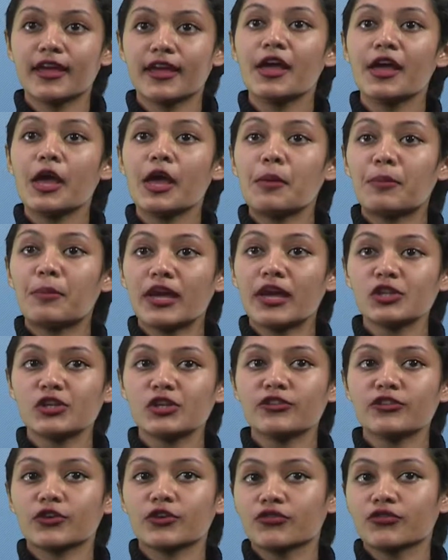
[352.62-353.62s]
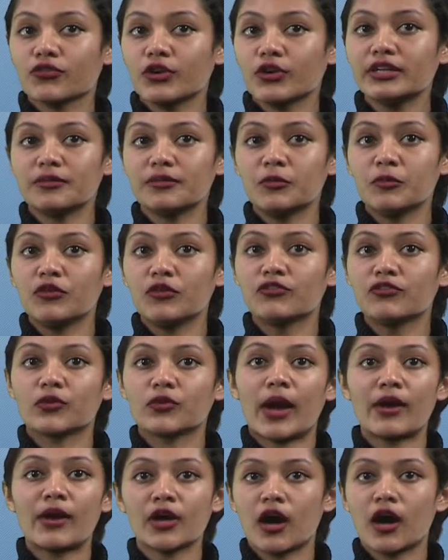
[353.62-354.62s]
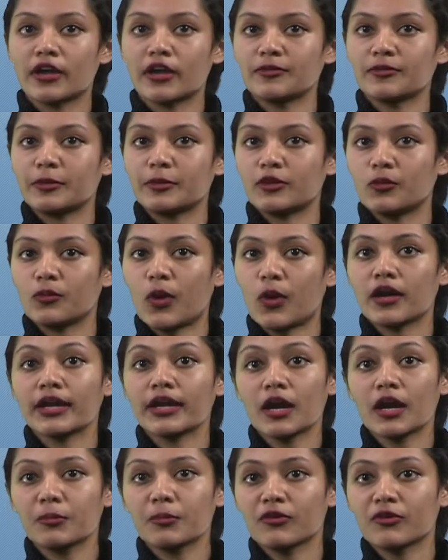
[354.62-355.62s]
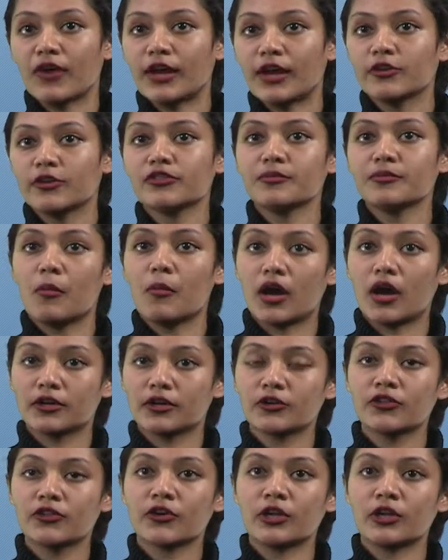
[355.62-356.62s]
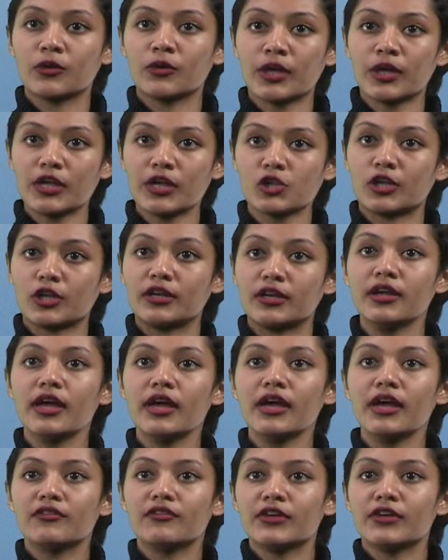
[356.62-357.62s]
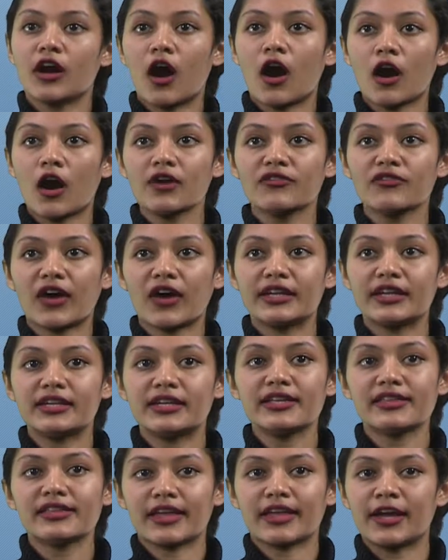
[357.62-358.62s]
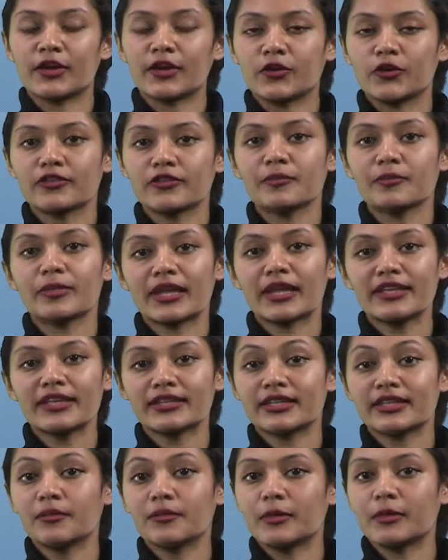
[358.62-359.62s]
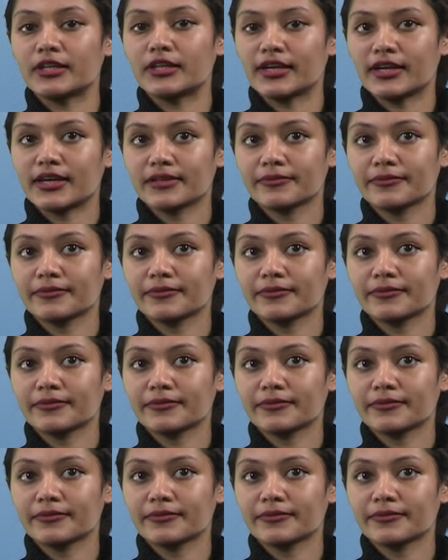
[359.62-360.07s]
Patients are free to move throughout a hospital while care providers monitor their location via RFID scanners placed in the building.